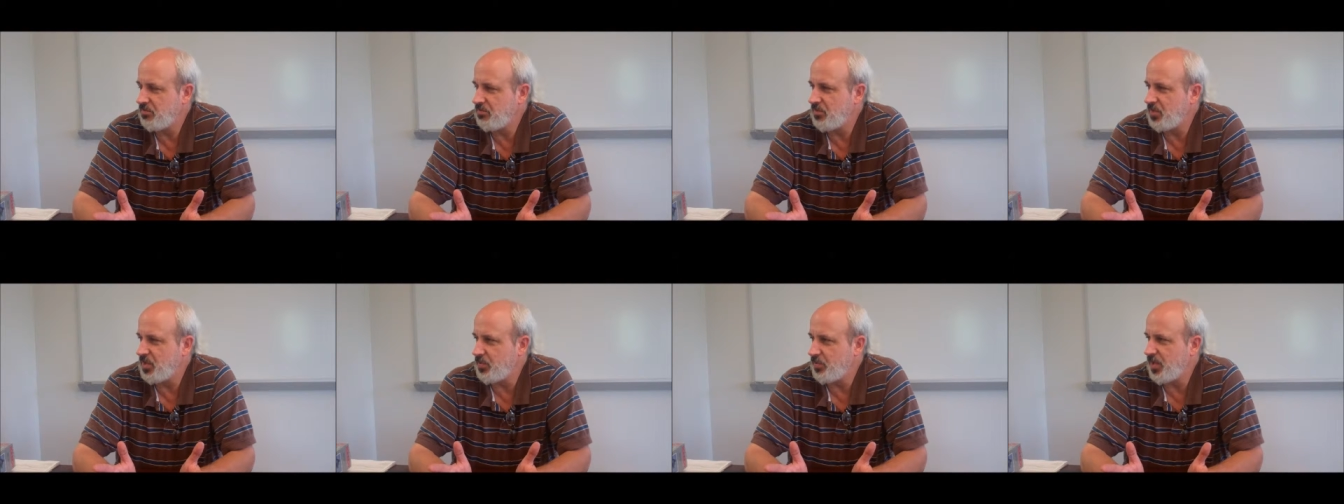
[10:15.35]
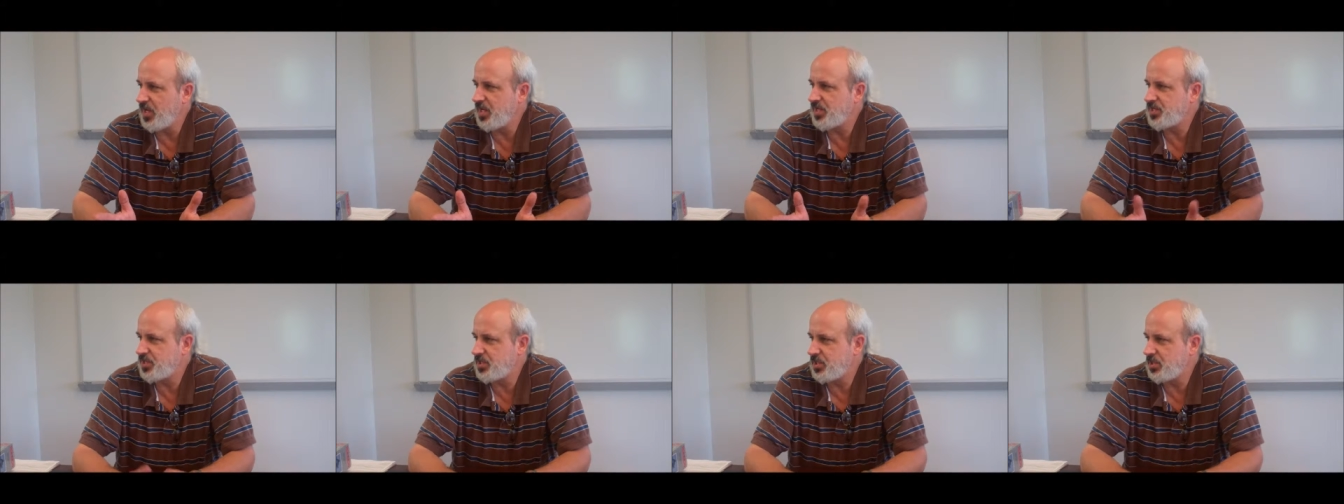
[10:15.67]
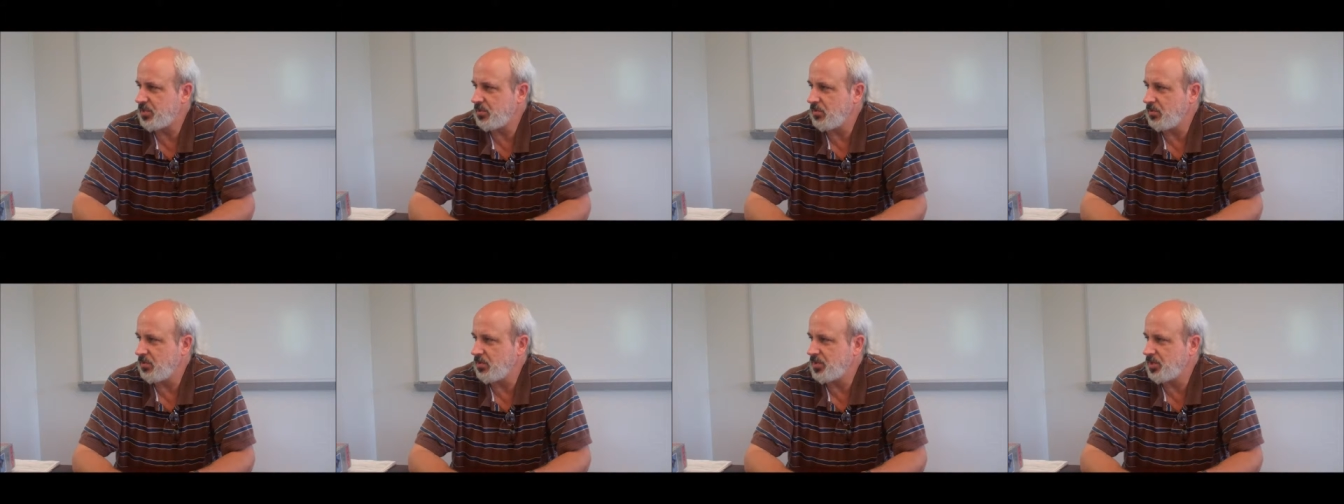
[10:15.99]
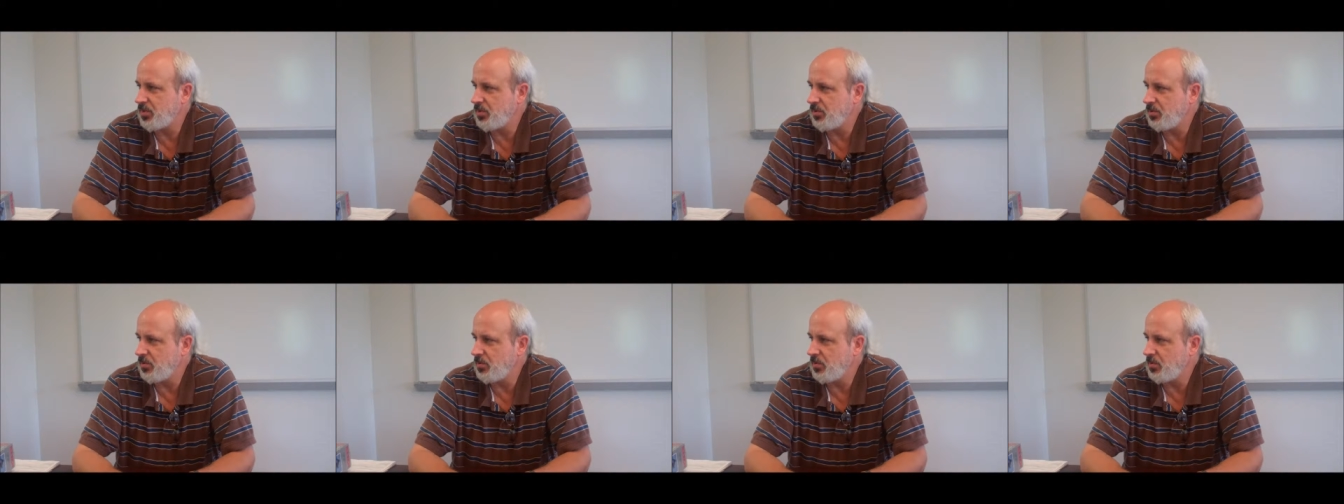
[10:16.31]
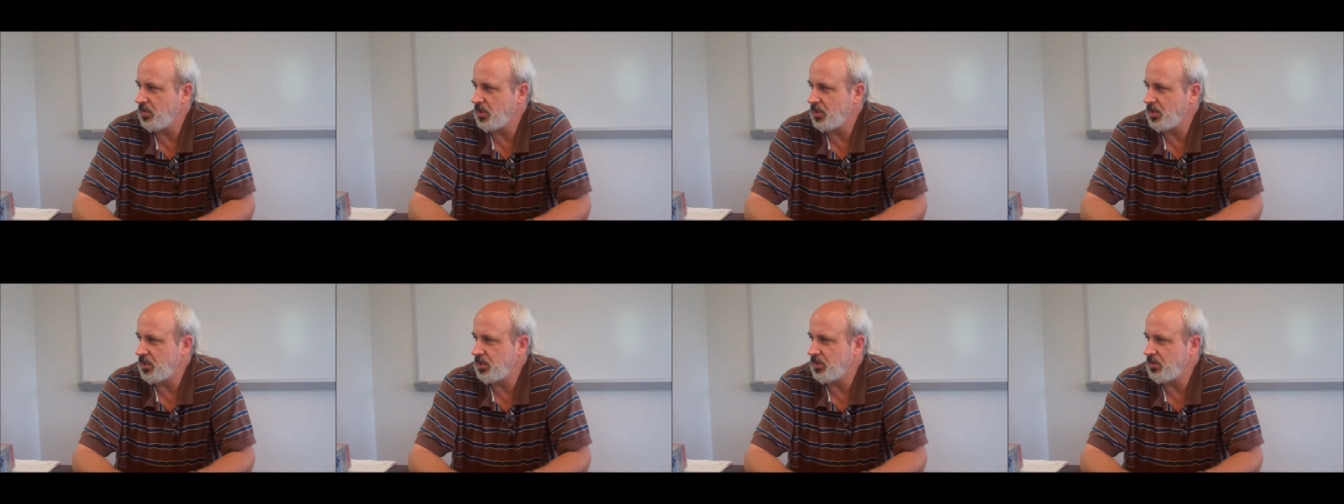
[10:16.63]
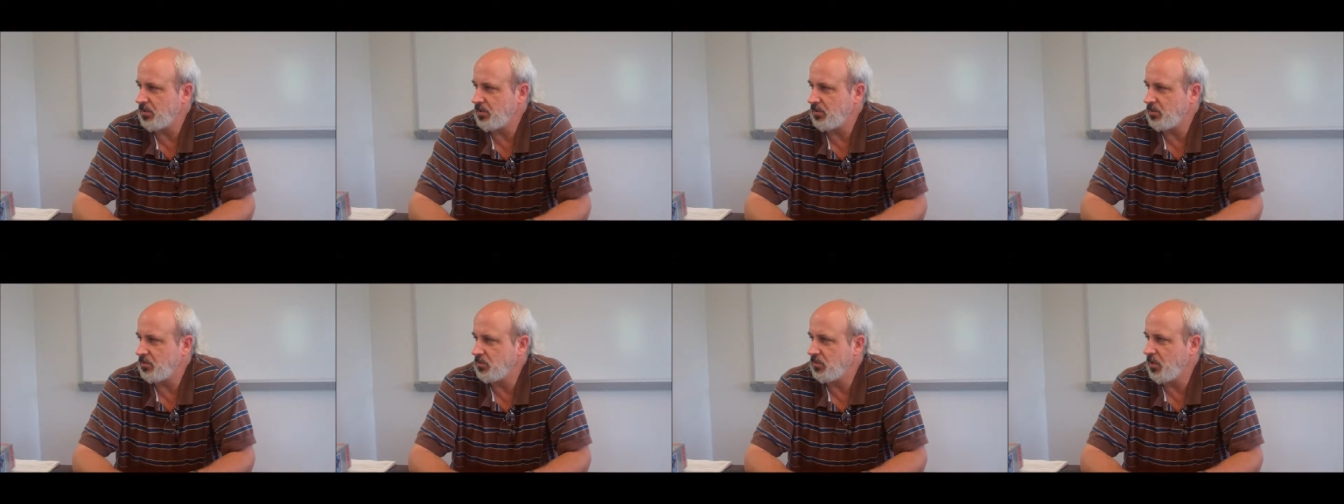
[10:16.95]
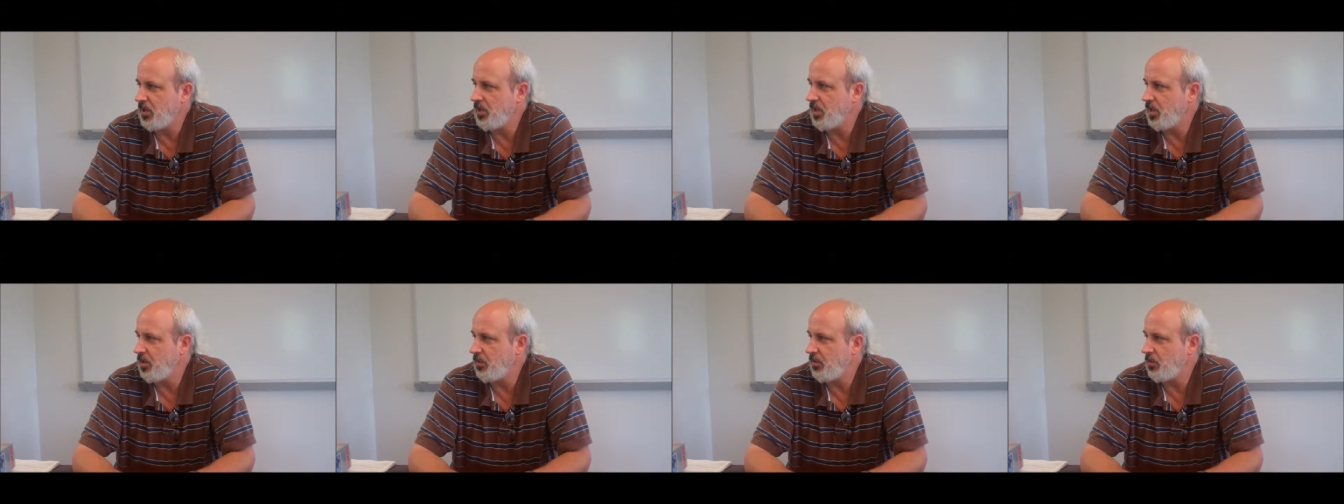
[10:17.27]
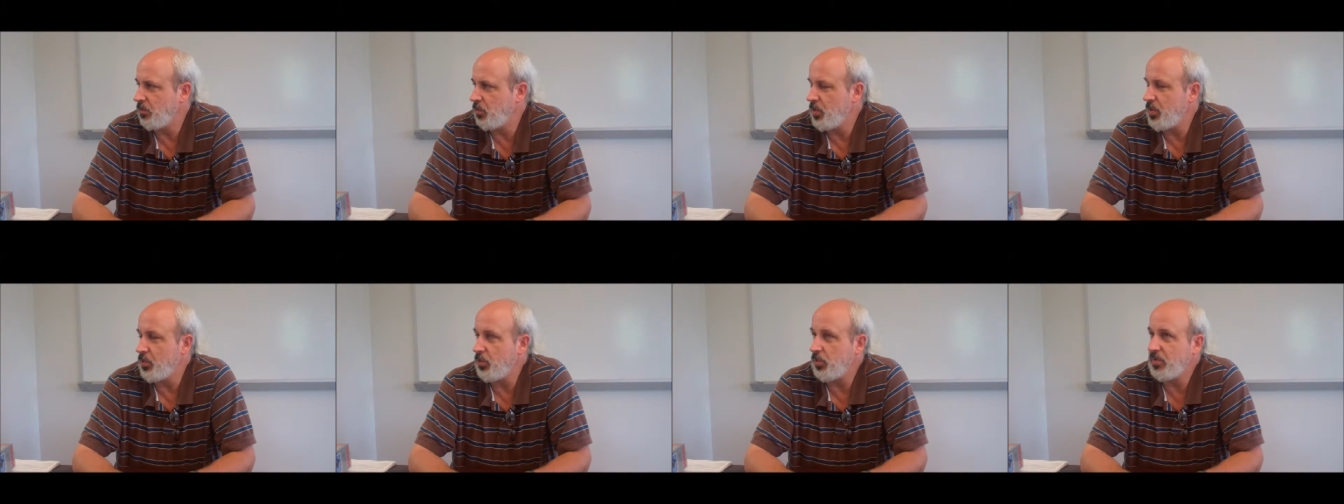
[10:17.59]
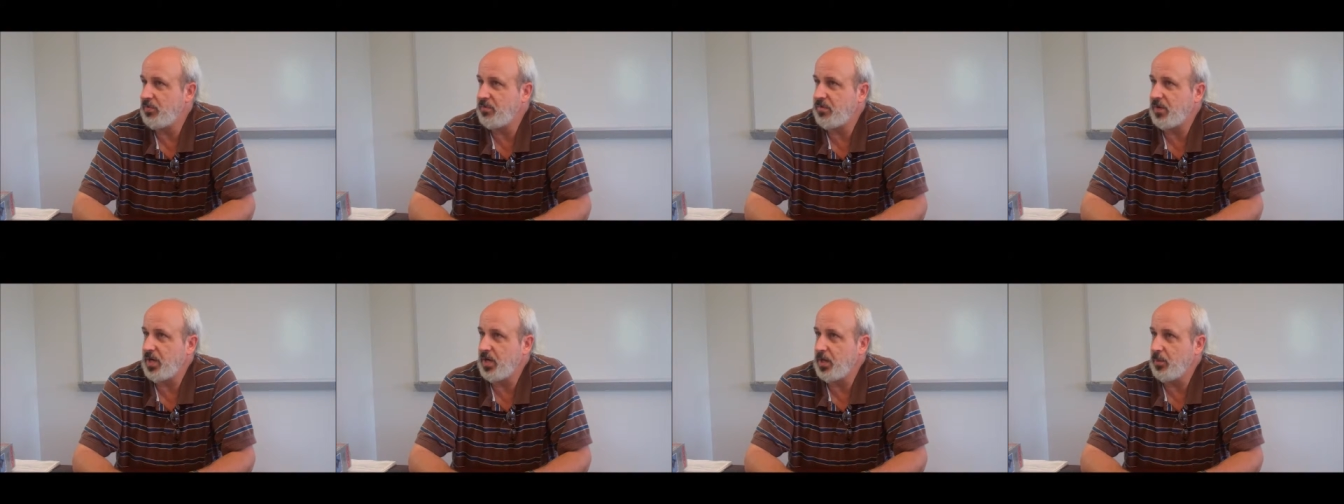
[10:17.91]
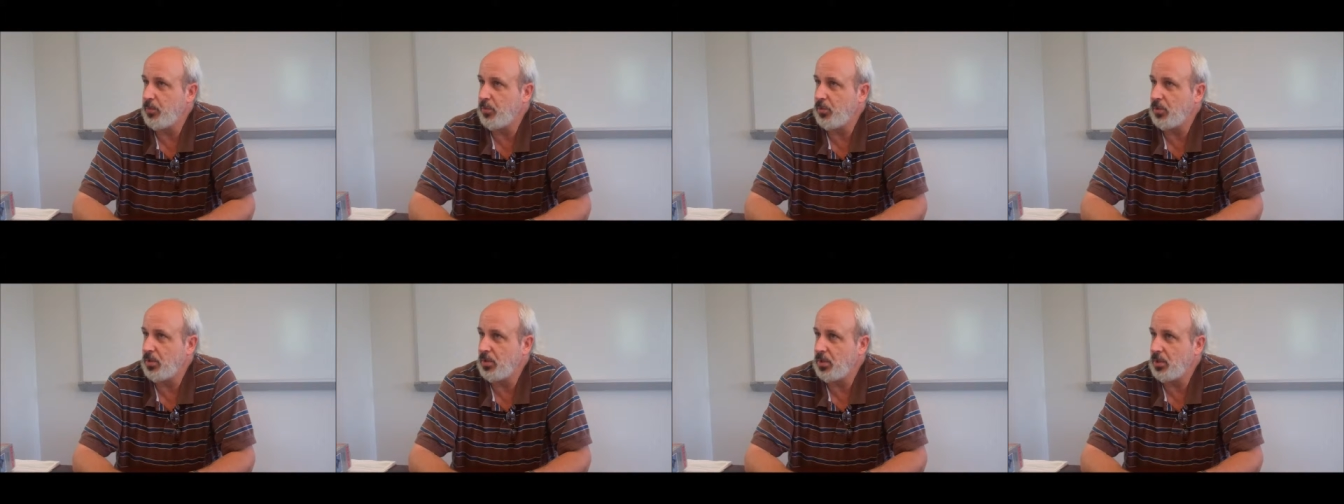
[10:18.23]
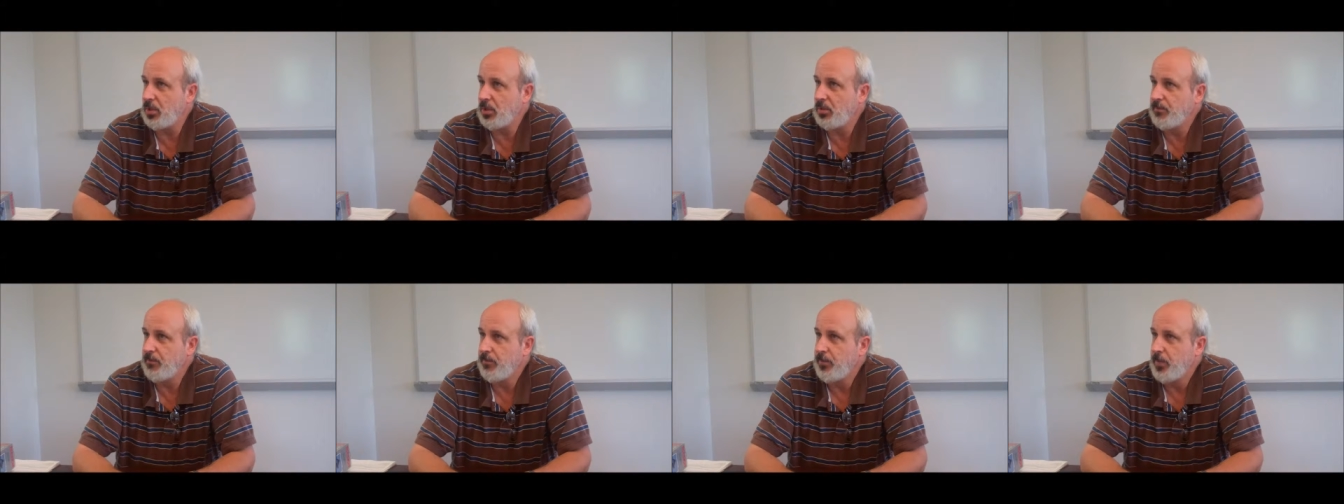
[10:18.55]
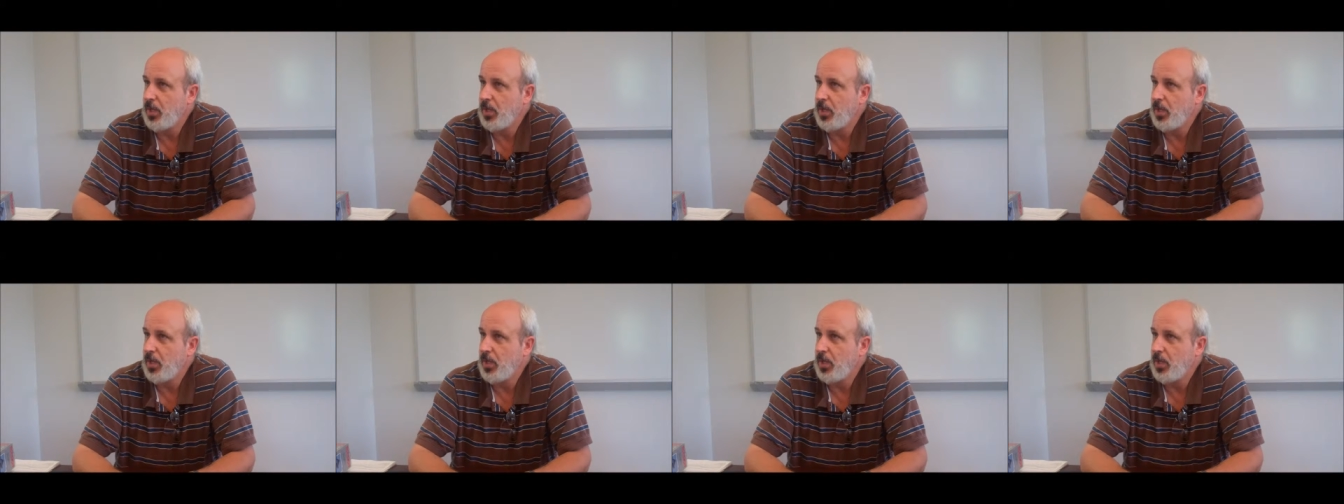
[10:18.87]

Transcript: the best to, to uh, run the, the wood-fired boiler.